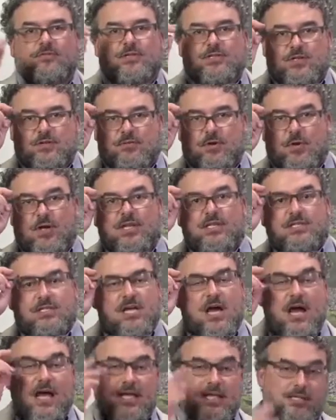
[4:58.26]
if it's a very
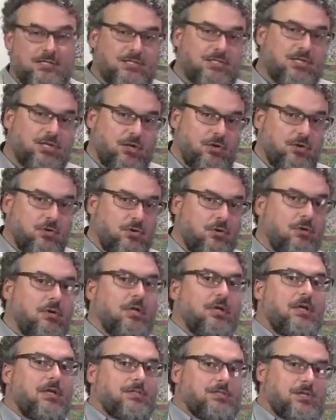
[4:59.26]
tight skew,
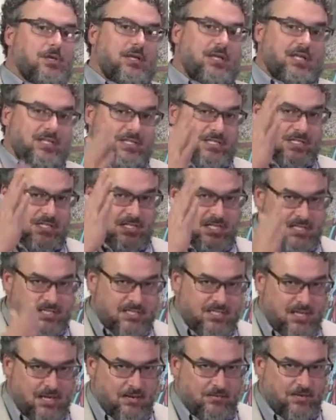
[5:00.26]
it's going to
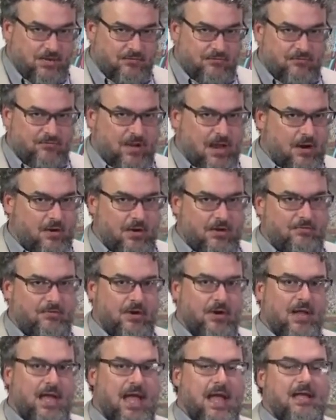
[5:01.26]
insist that it be very,
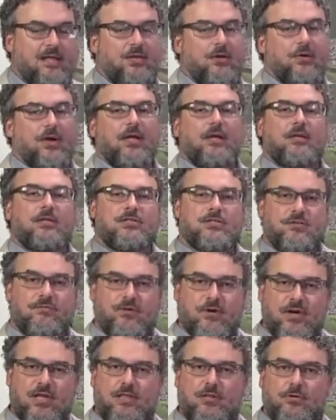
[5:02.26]
very accurate, and it's a
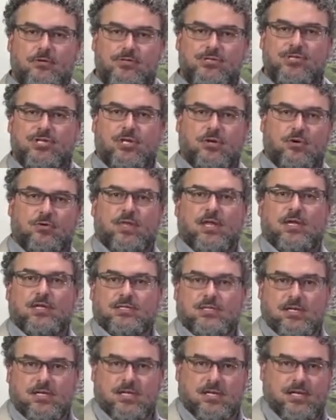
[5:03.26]
very loose skew, then it's going